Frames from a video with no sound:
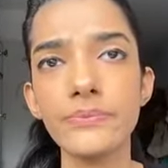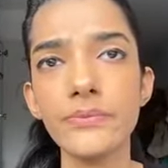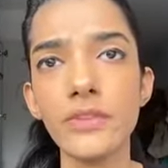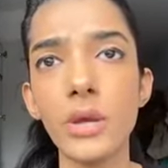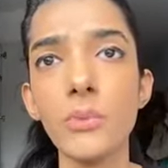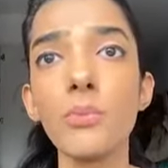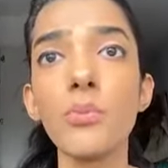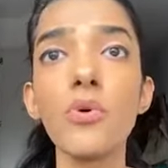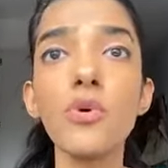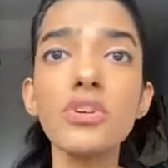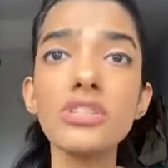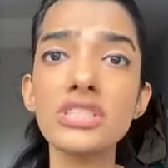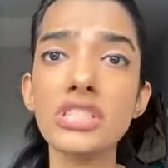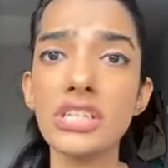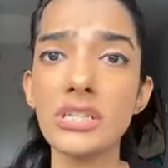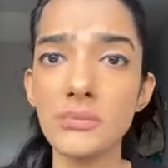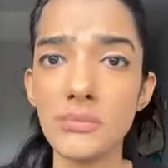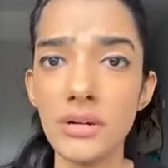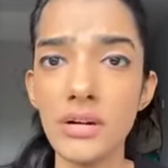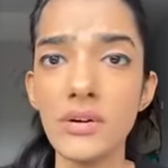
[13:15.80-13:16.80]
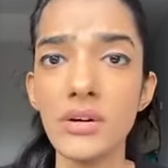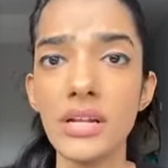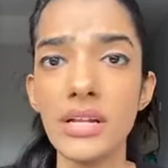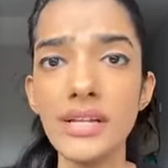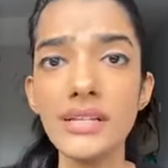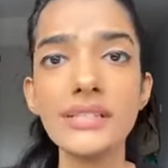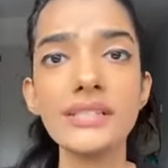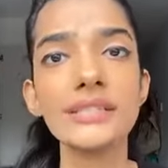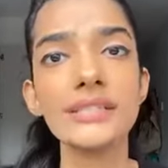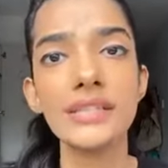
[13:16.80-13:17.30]
most inbound
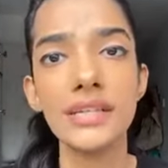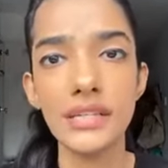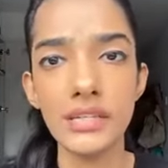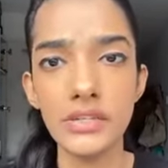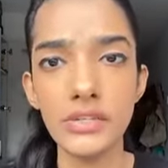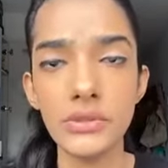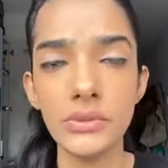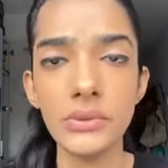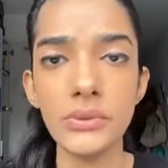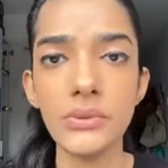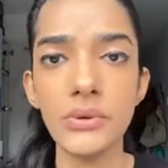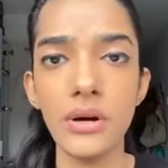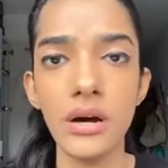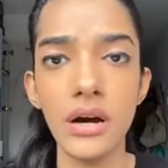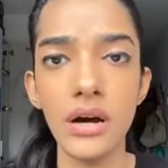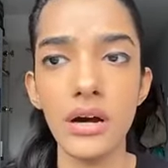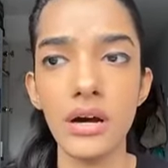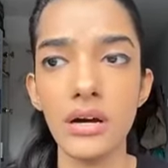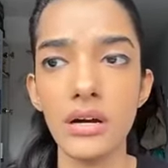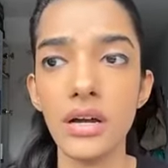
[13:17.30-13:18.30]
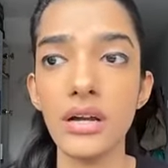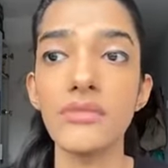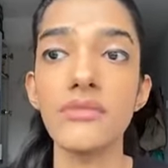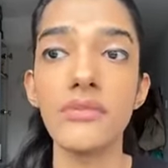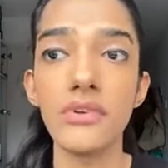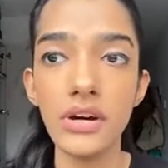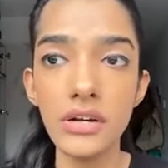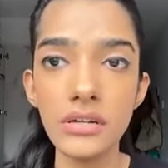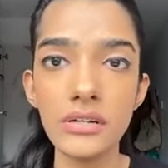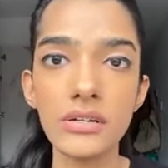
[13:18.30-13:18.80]
leads tend to
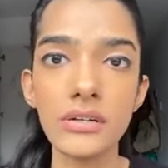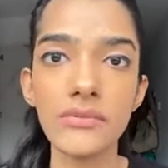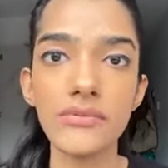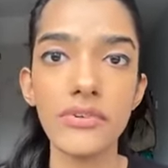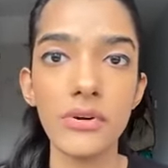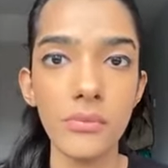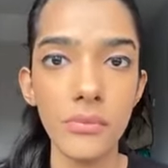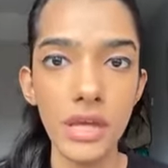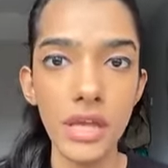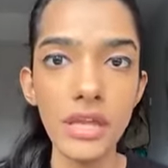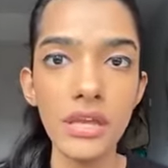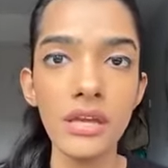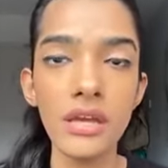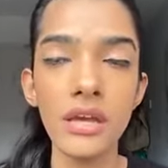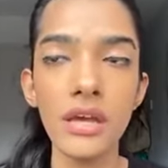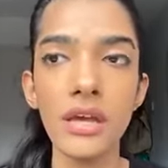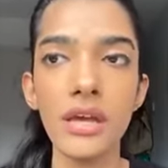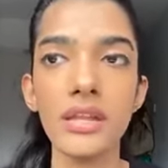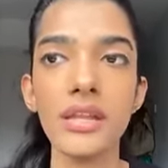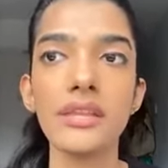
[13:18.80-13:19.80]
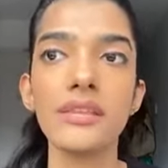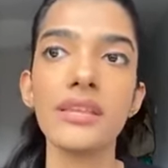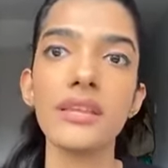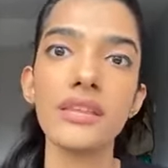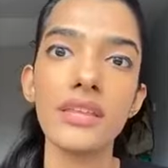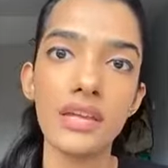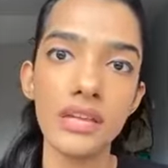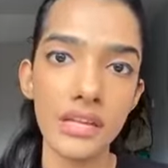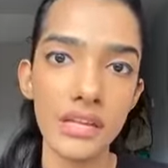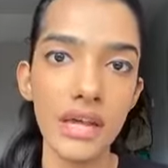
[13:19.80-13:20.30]
convert for me. I think
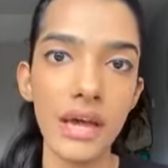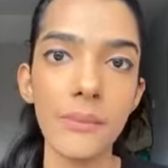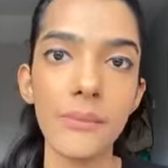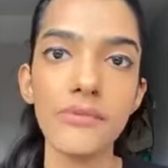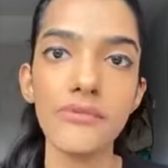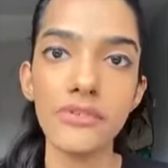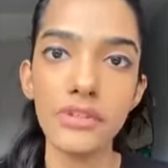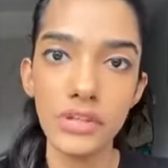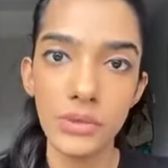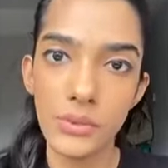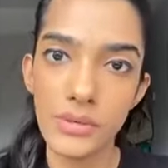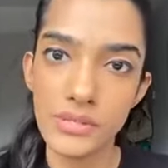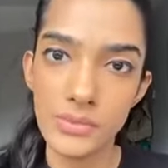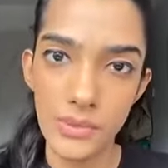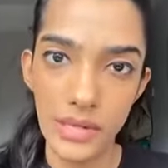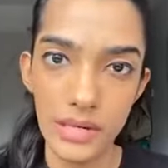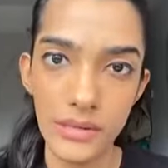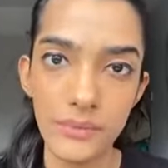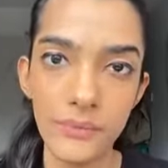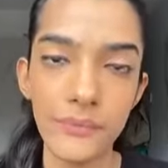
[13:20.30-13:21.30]
that can happen for you as well.